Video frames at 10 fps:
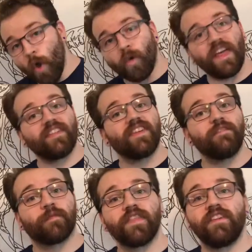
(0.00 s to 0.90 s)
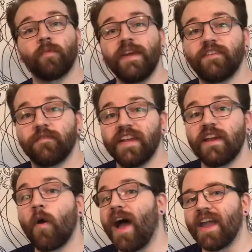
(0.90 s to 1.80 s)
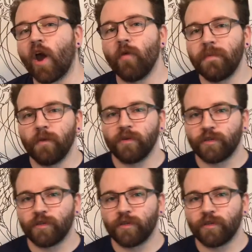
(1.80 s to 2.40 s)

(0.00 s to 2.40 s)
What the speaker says: Well, that's it for this week's video. I hope you